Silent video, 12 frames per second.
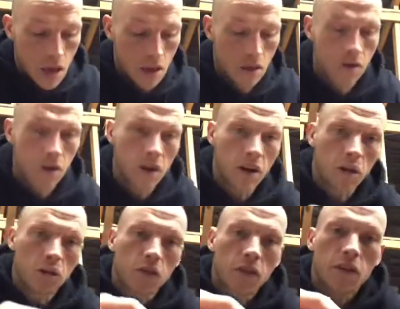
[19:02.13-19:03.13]
It's just a
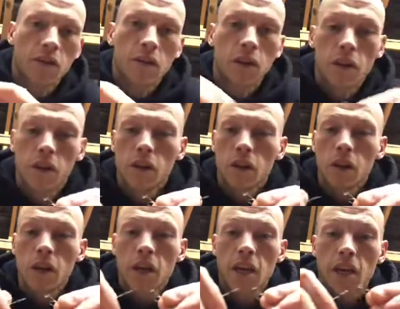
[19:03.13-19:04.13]
little trick I've learned.
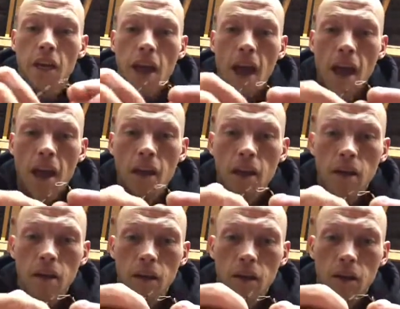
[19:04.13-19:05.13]
Get the hair
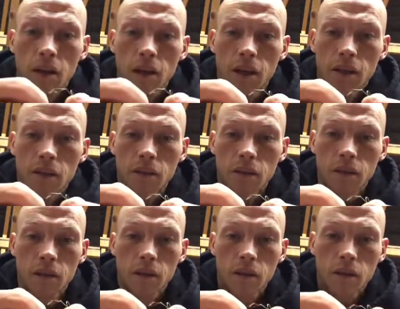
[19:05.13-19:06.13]
like this.
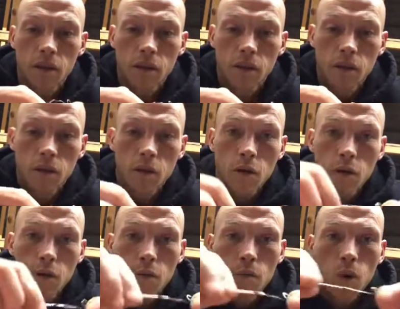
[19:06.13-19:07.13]

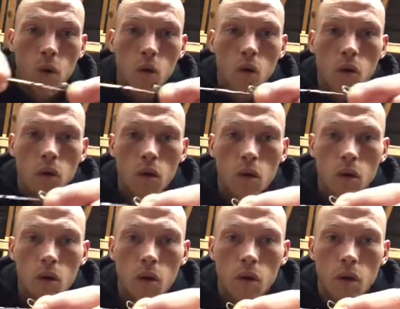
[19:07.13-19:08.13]
Pull.
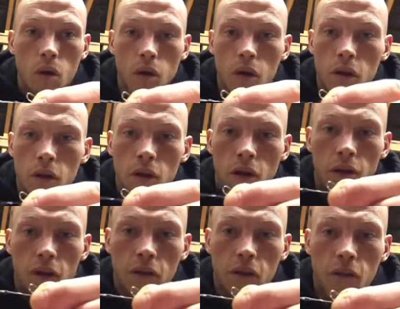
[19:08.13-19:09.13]
Look,
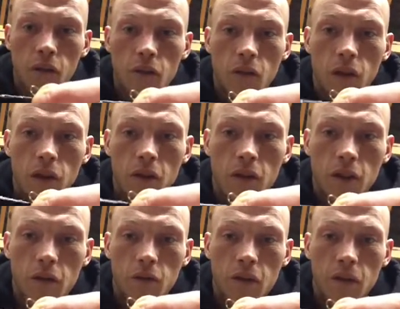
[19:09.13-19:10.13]
got the
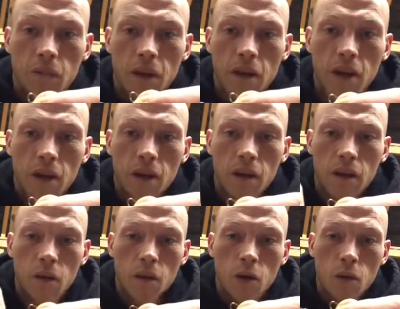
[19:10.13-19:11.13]
anti-tangle sleeve bit there.
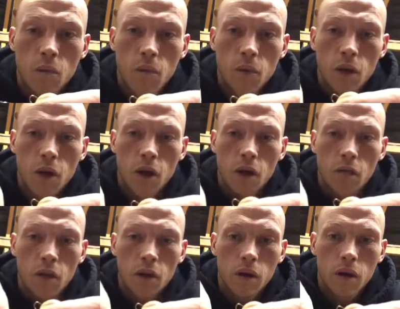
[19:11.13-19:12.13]
Pull it
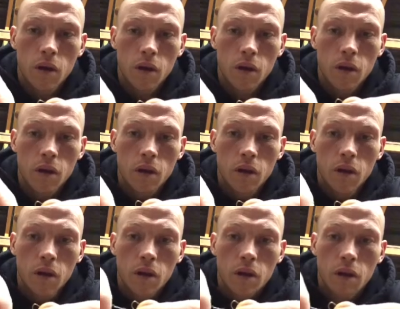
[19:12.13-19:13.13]
over
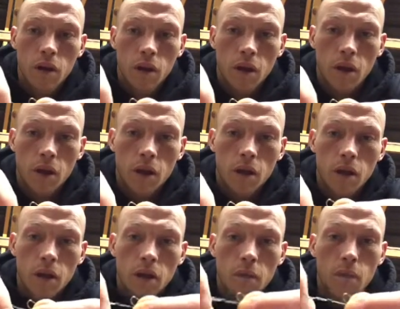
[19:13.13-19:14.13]
like that.
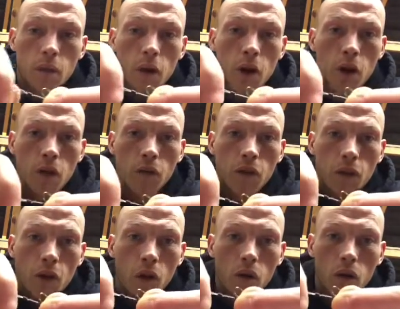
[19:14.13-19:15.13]
Pull it over the
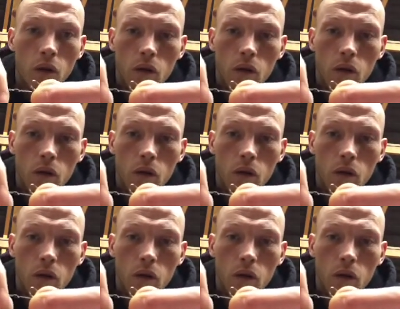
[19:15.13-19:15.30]
knot